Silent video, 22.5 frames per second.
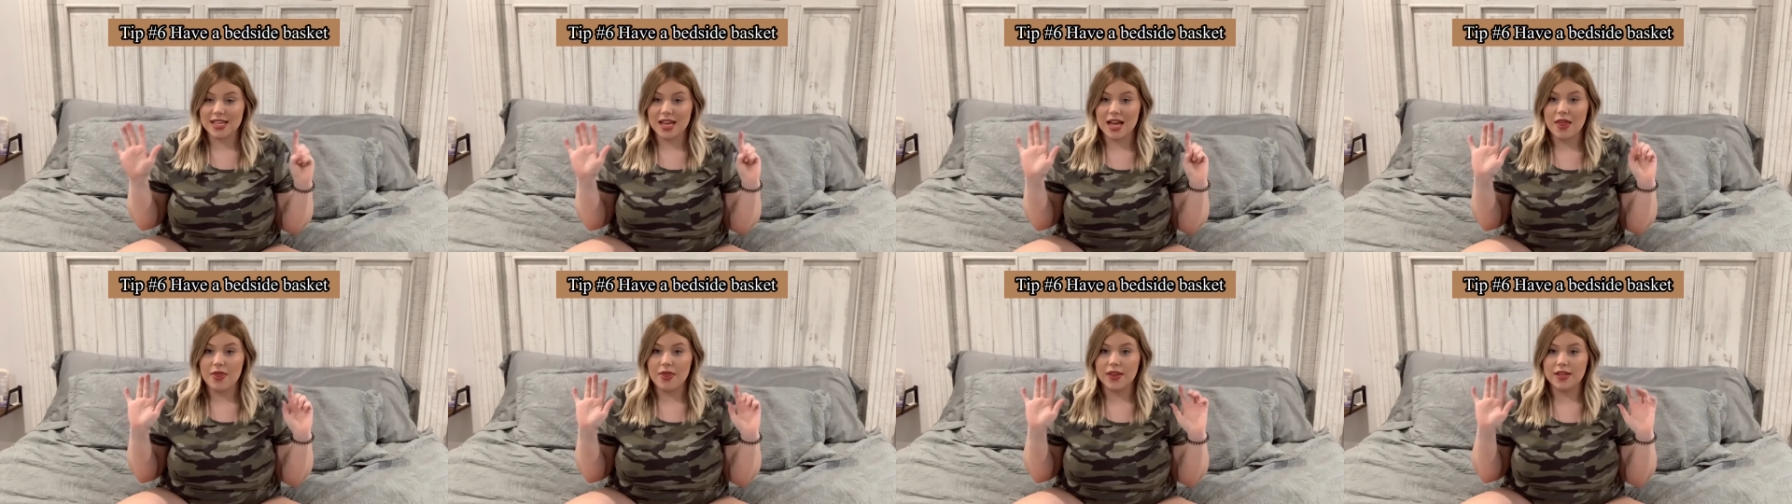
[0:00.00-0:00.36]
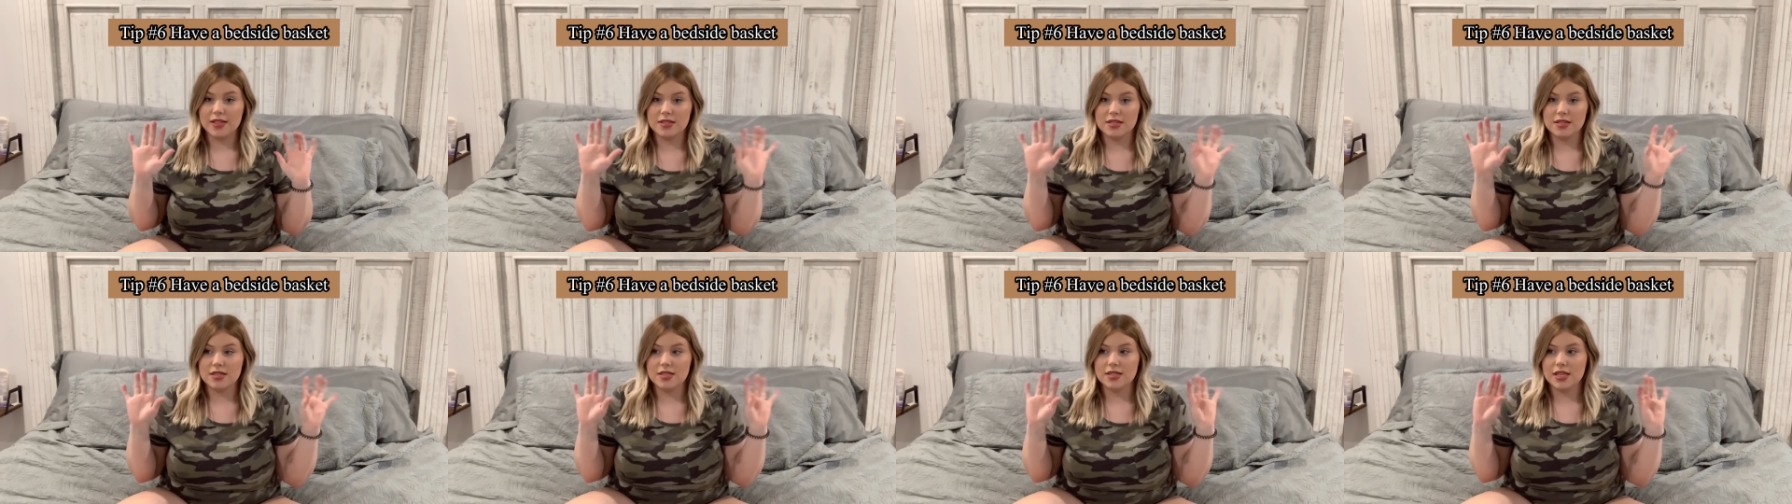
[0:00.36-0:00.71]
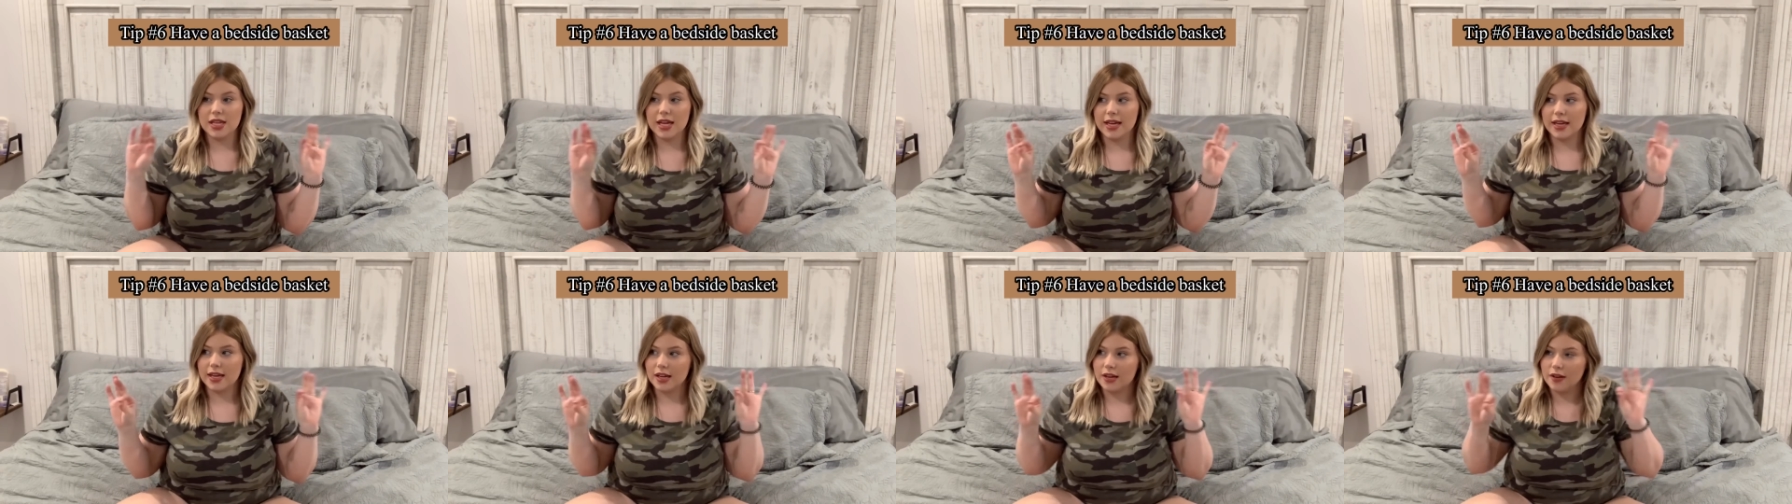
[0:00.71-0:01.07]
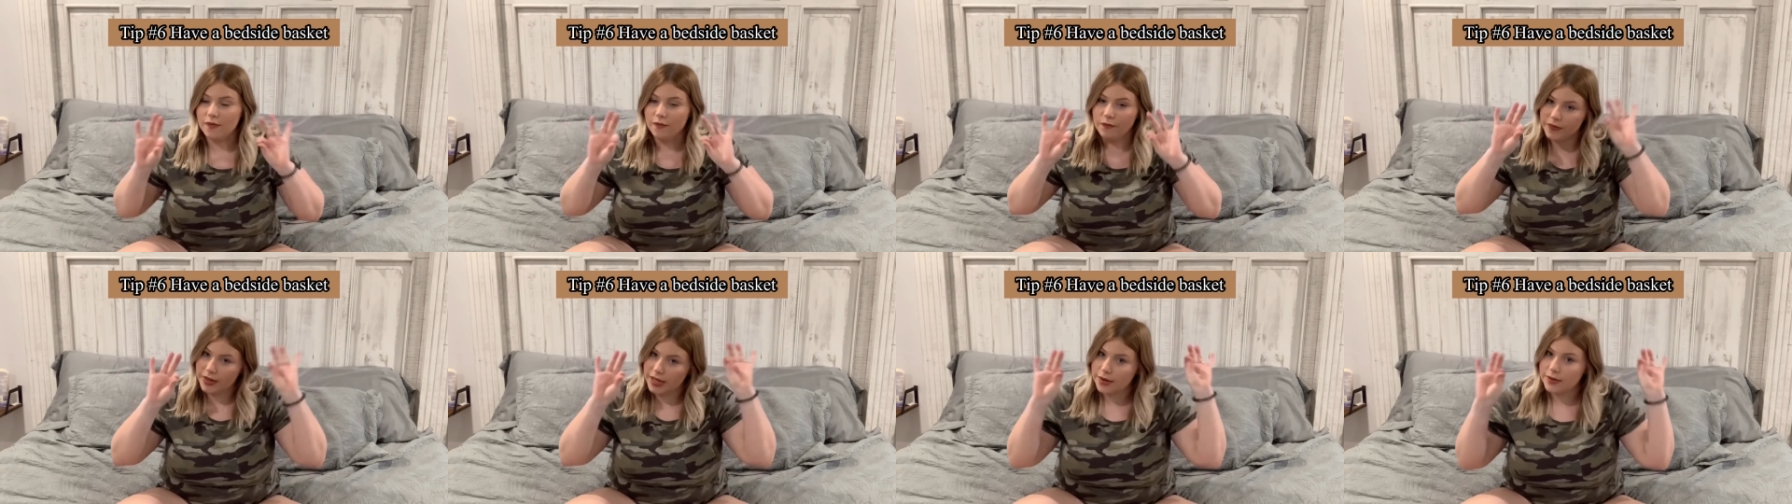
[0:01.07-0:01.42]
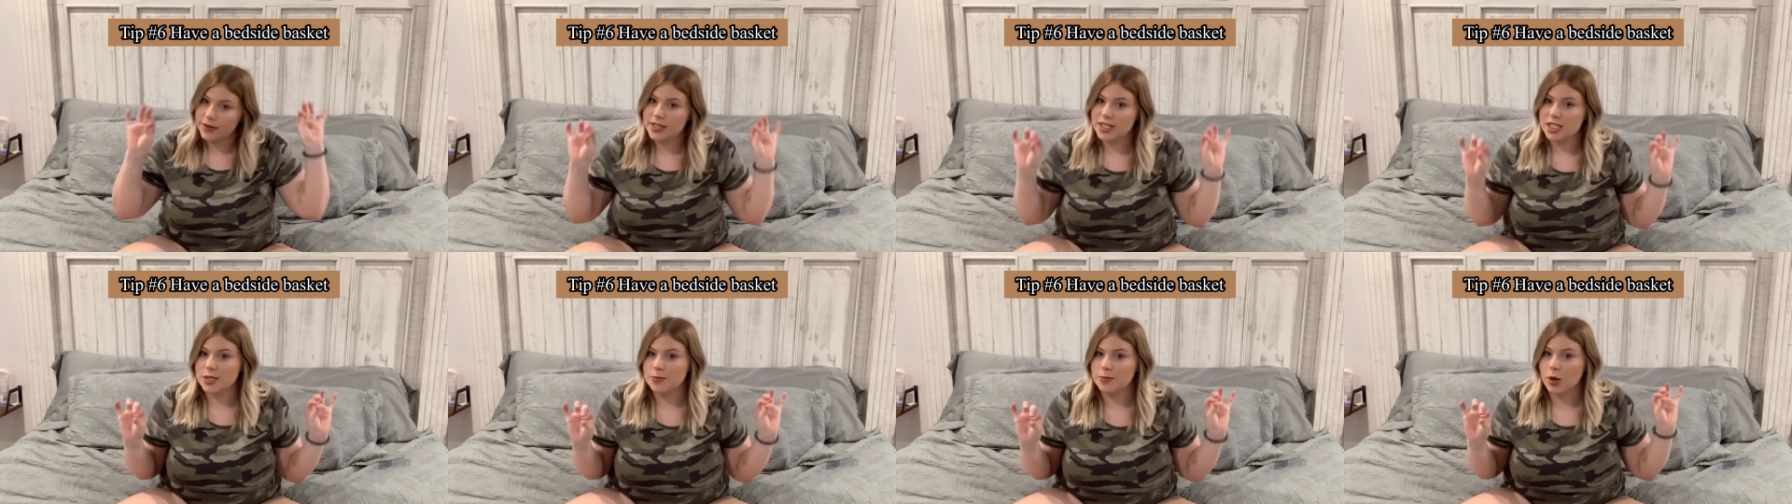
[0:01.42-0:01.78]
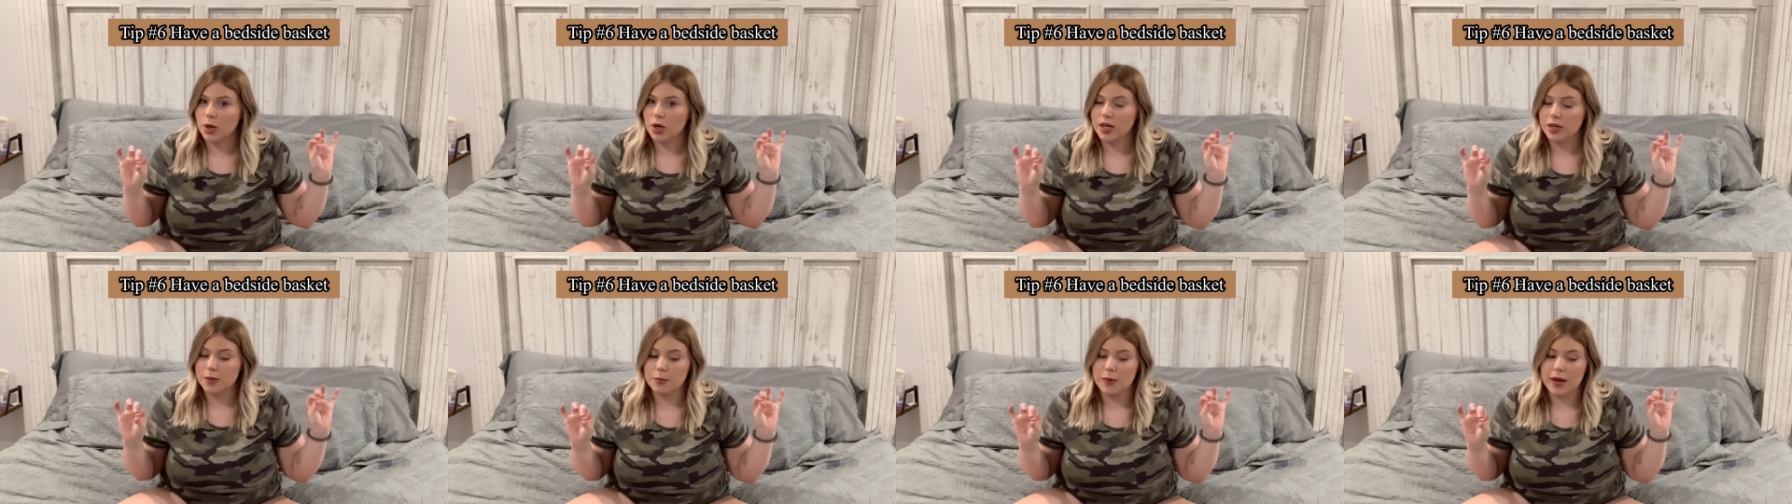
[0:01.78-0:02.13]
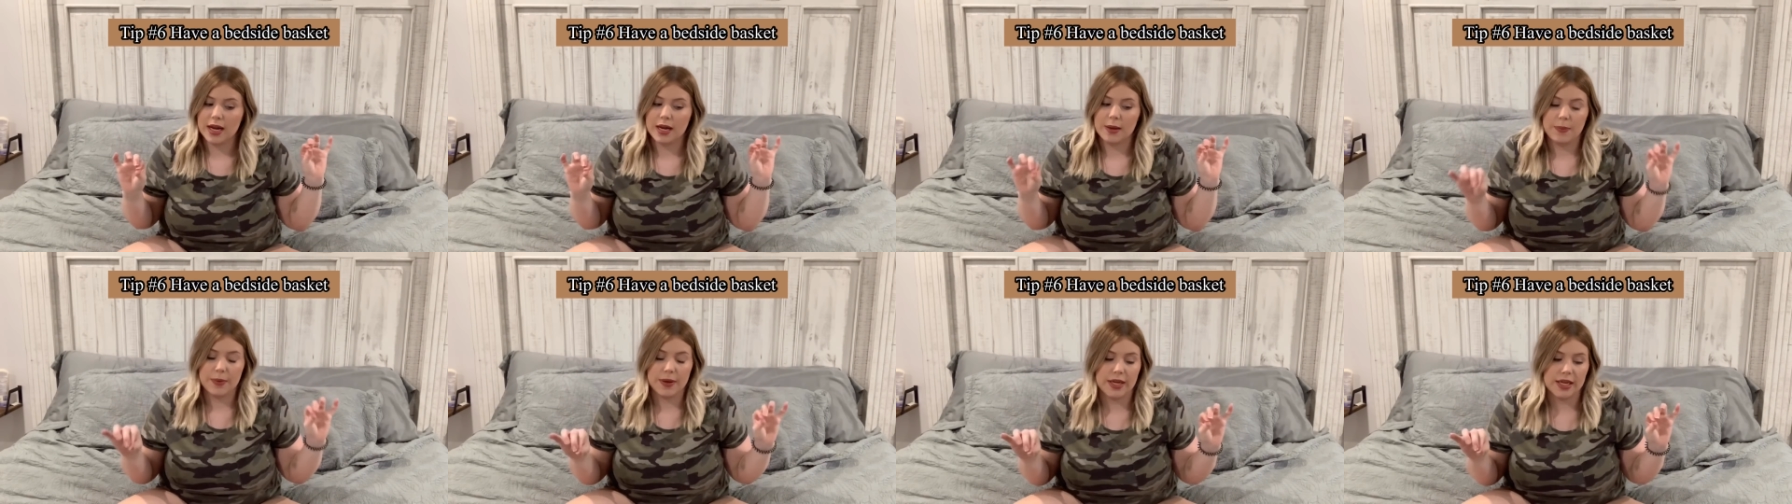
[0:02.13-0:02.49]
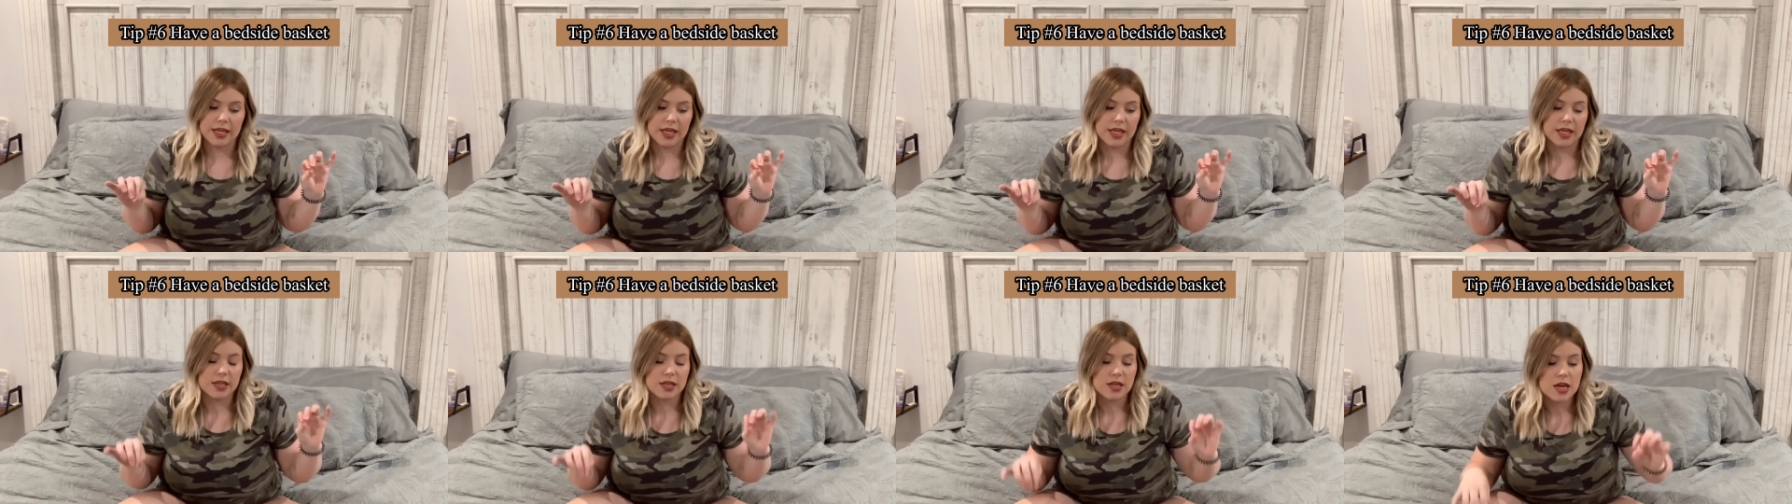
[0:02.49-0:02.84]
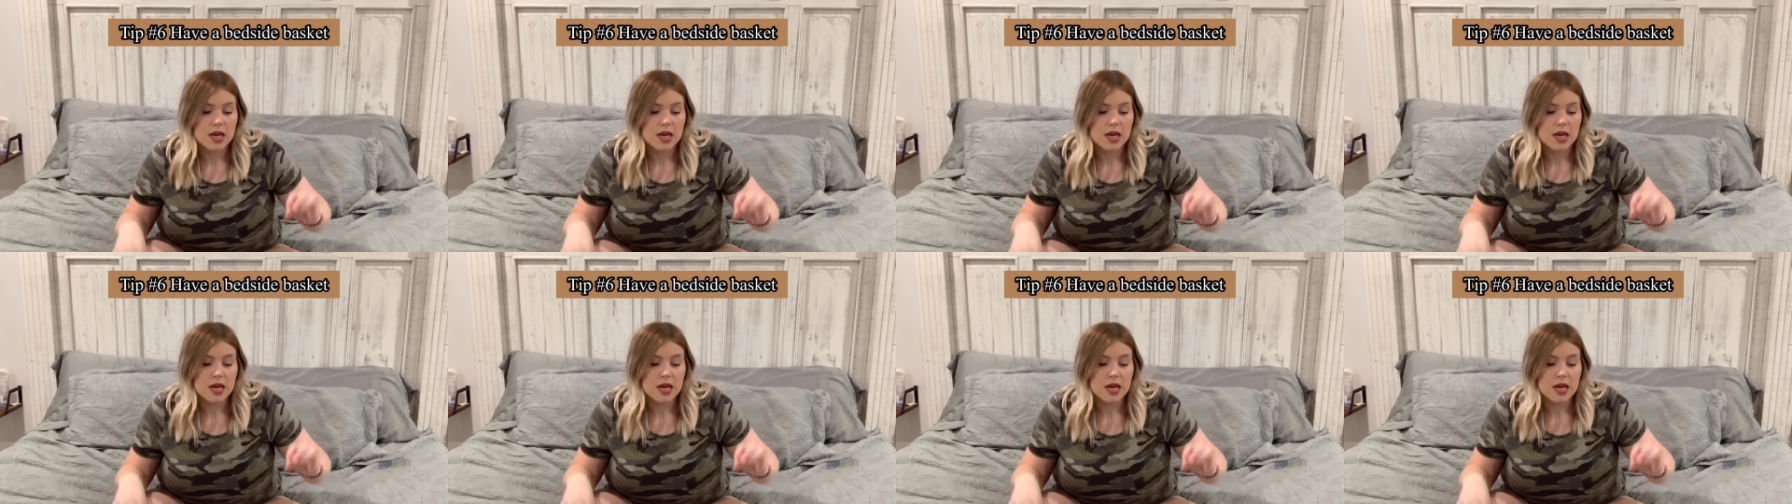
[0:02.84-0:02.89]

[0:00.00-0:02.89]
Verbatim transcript: This is like very smart in my opinion.